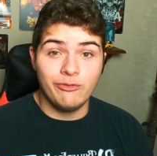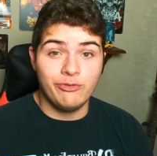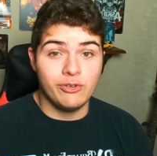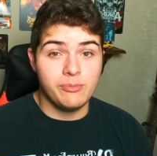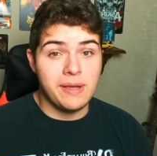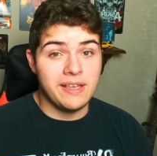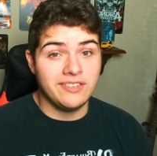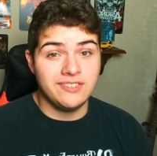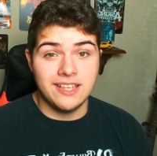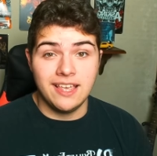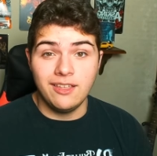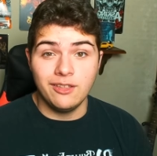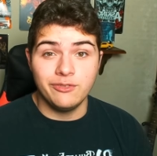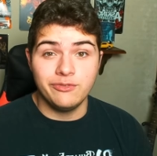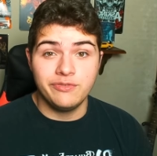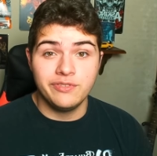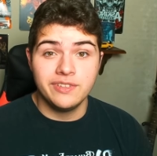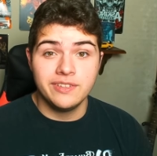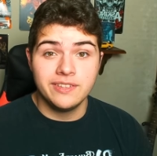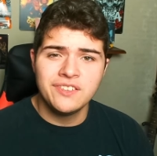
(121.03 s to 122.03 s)
for
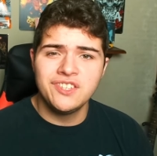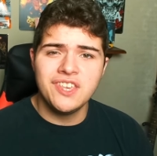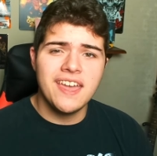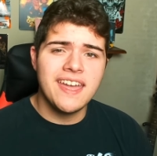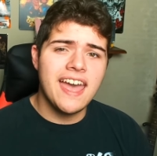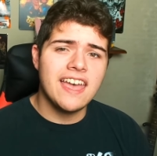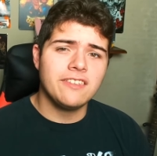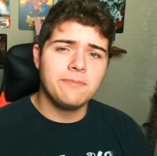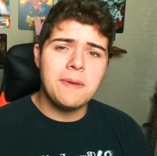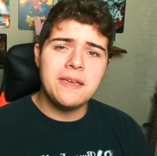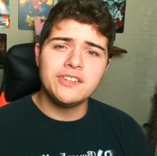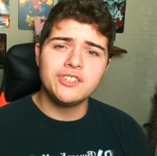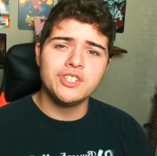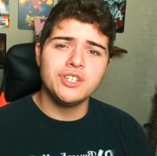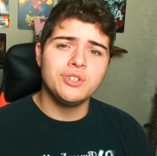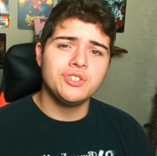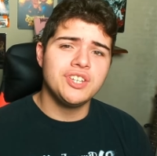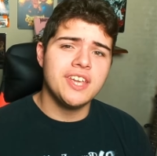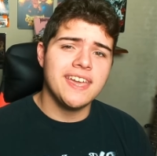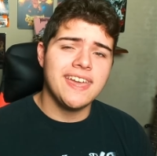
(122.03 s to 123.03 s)
myself. So yeah, guys, make sure
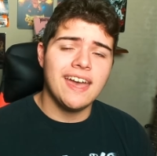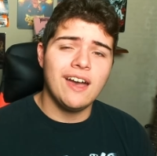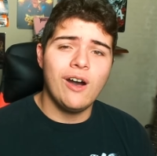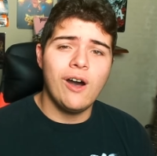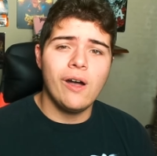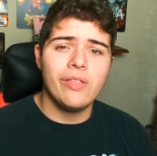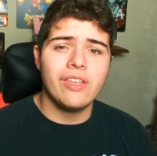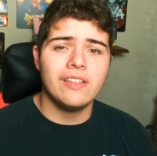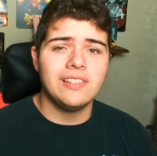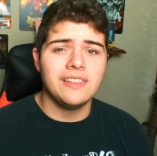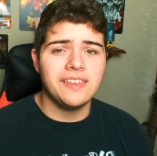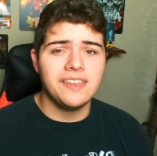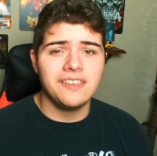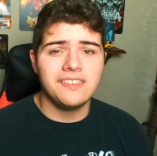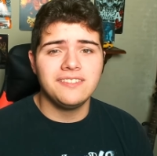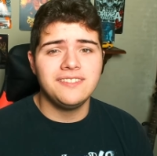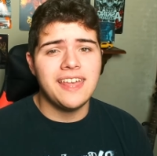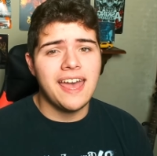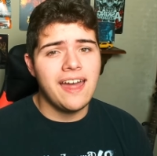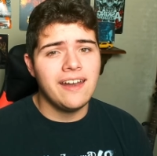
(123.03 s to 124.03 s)
you check out all the
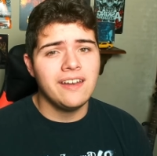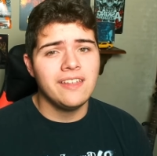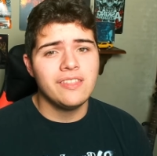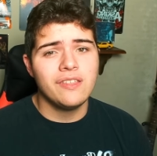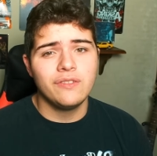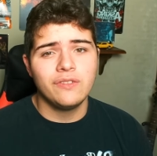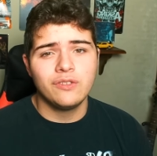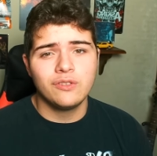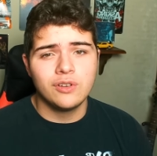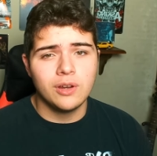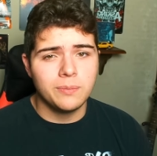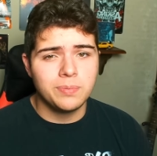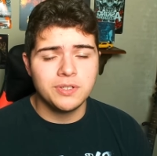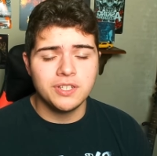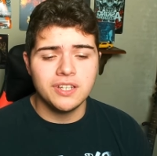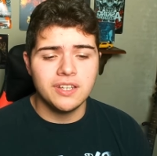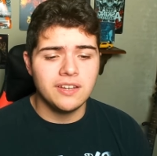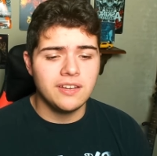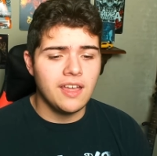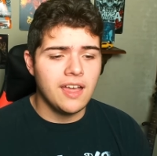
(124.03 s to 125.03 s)
links down in the
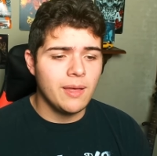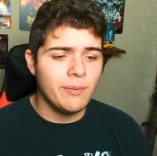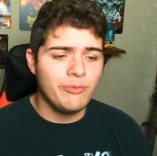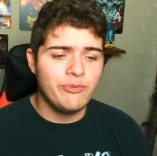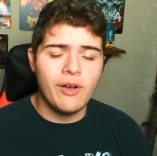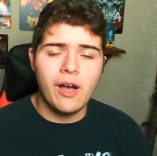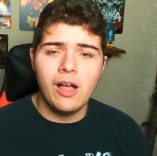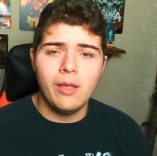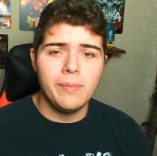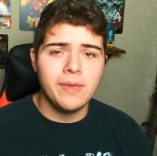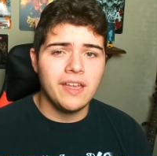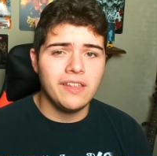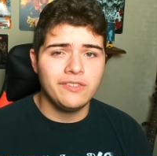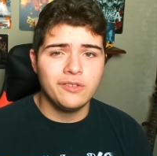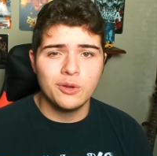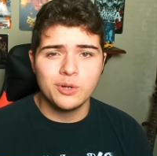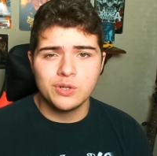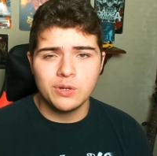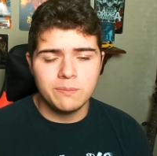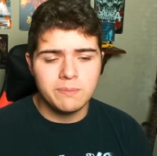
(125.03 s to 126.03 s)
description. Um, follow me on
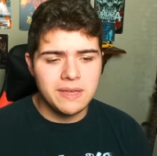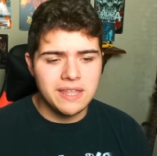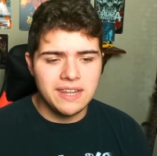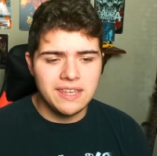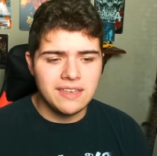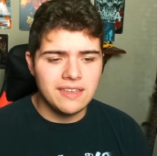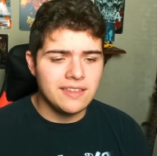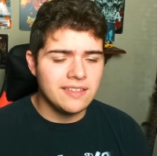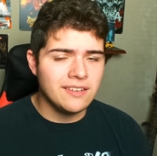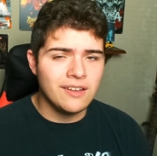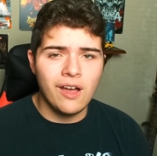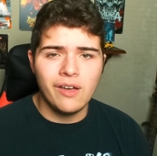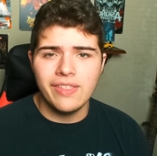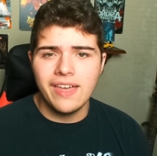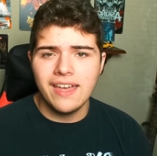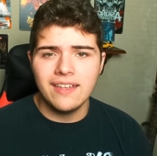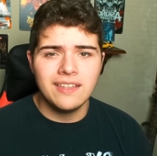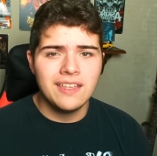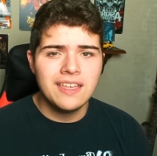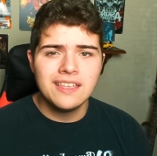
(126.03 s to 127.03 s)
social media and all
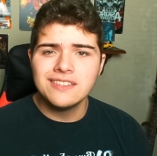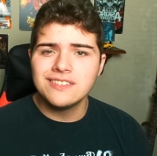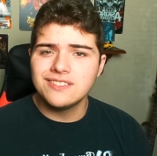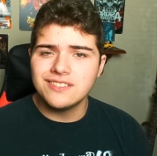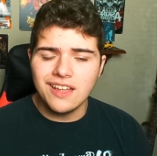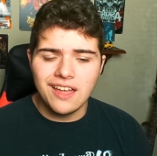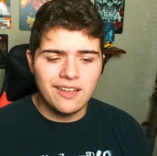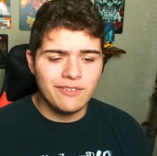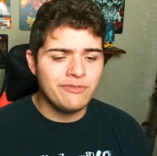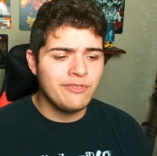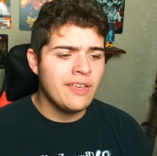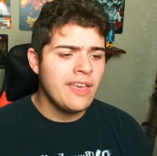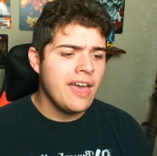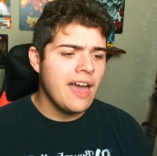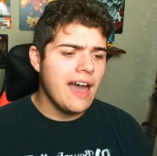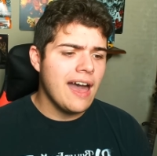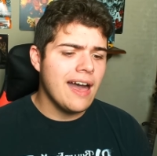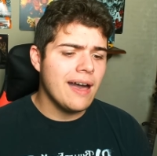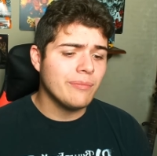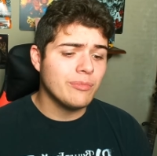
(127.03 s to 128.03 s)
that stuff.
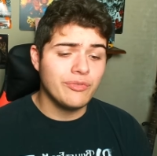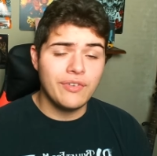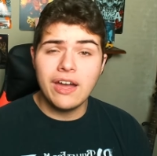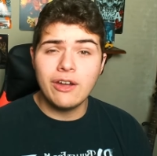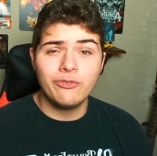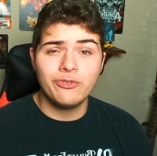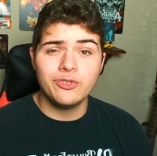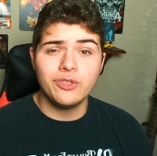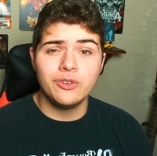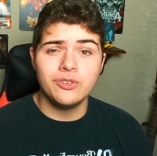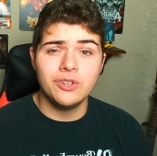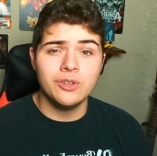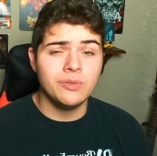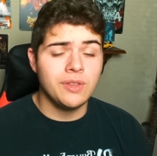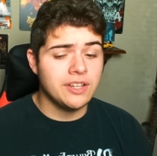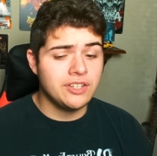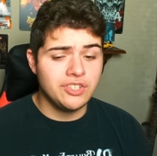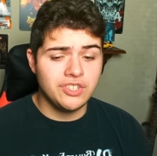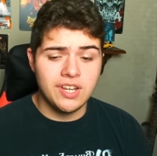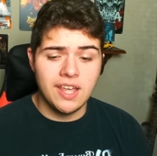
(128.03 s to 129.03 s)
Um, without further ado,
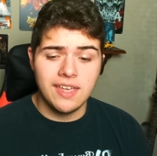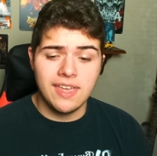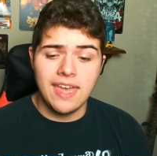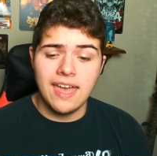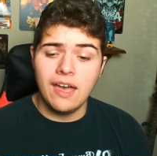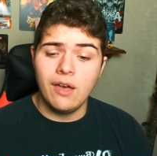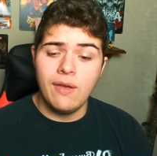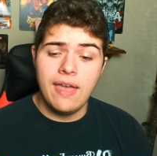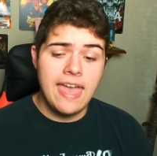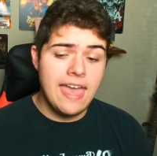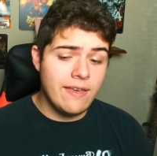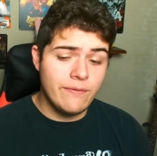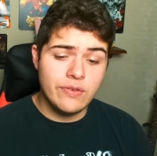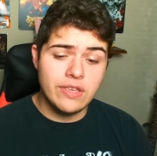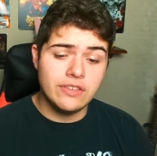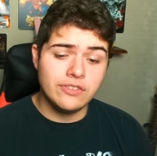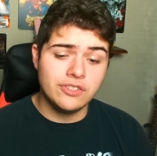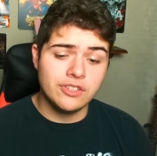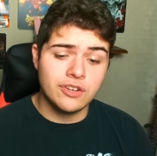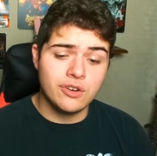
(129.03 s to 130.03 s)
let's check out Heavy
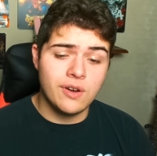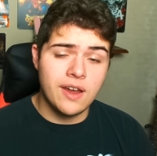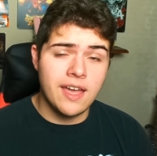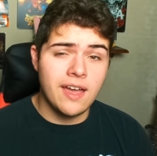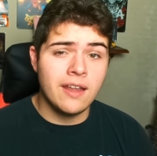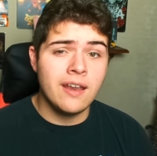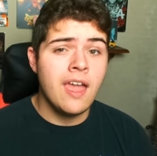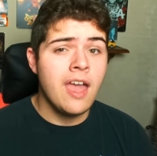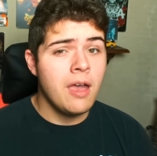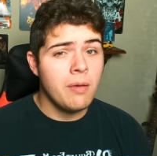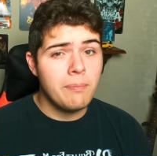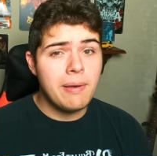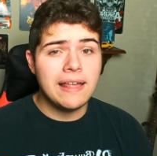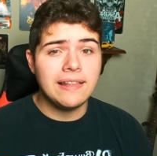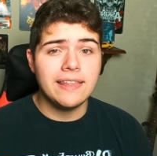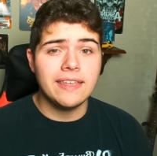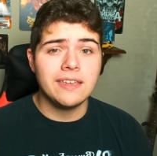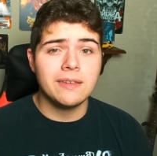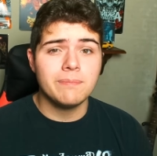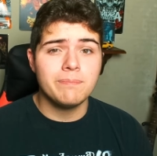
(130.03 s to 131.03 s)
is the Crown by
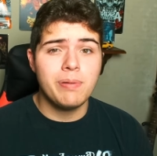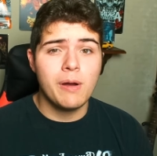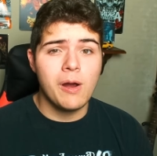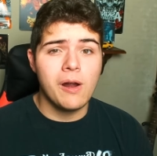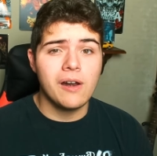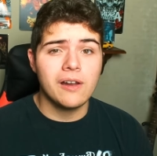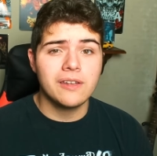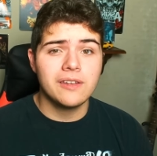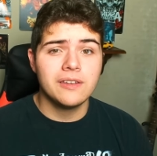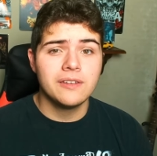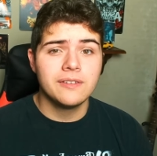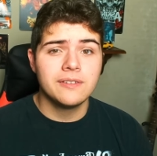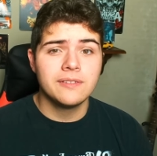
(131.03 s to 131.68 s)
Linkin Park.